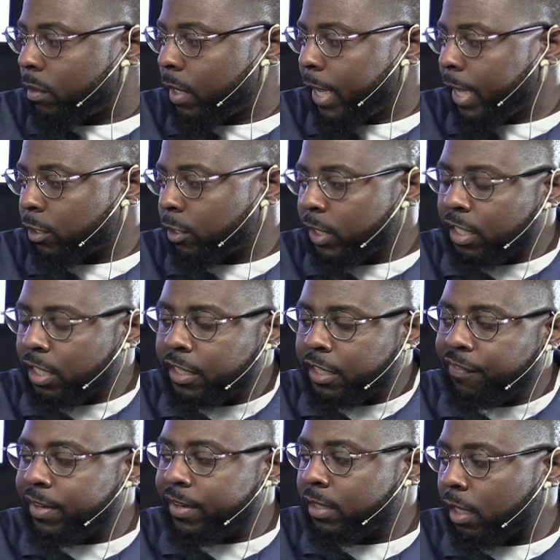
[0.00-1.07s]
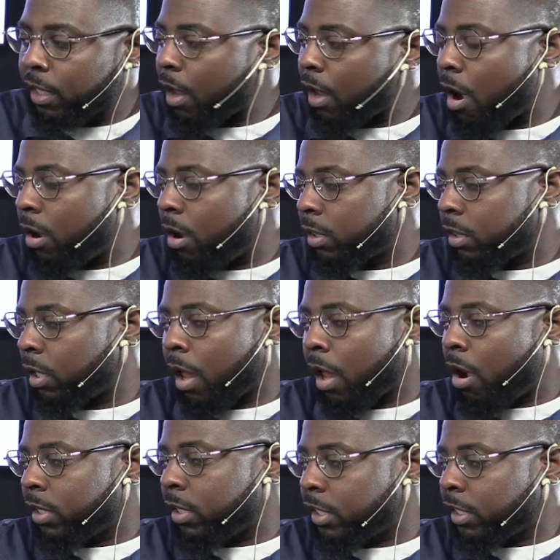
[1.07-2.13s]
Yeah, so it's a different, the law, the
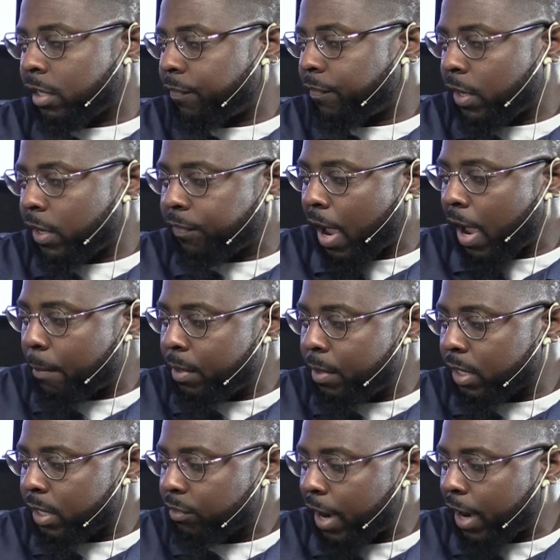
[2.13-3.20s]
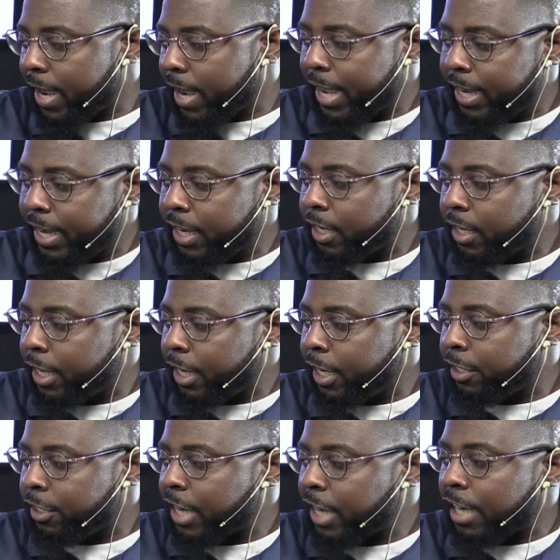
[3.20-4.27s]
law is just the first five books, right? And then and
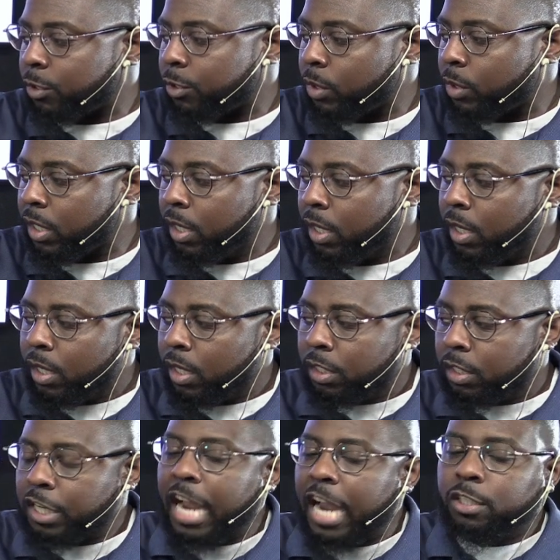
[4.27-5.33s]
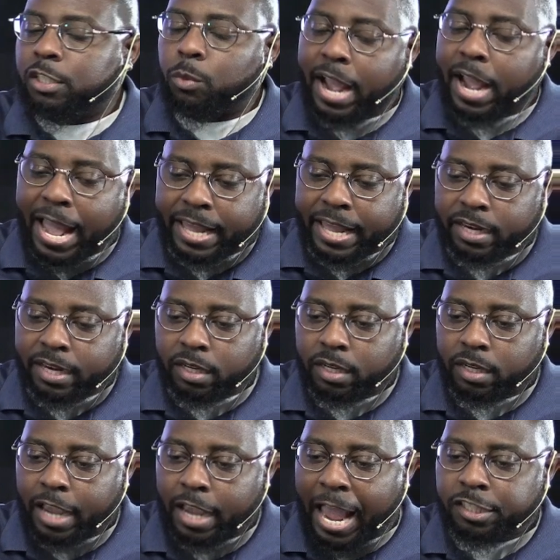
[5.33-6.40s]
then Joshua, Joshua added,
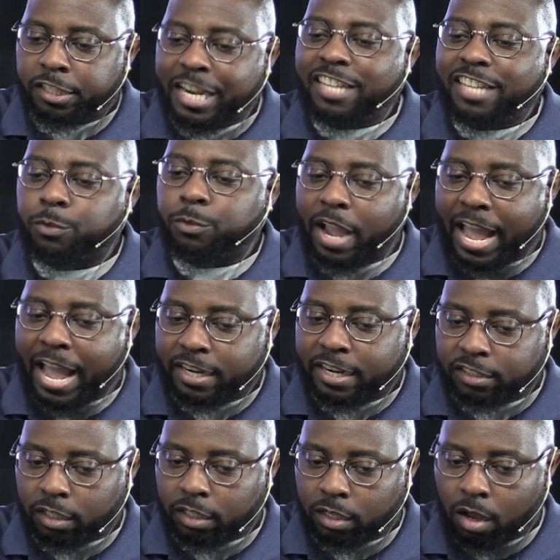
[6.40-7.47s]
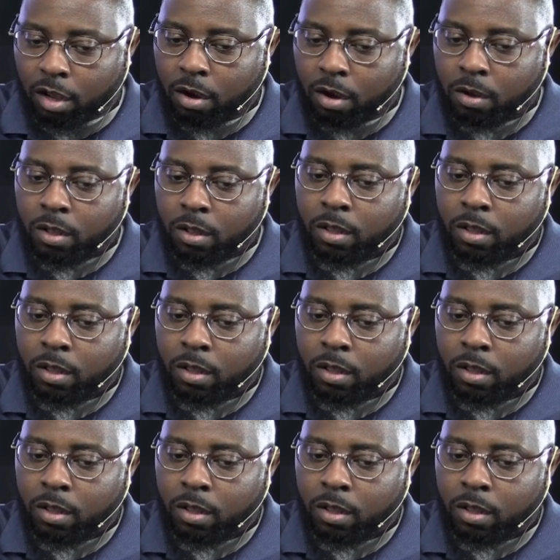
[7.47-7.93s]
Joshua added to the law.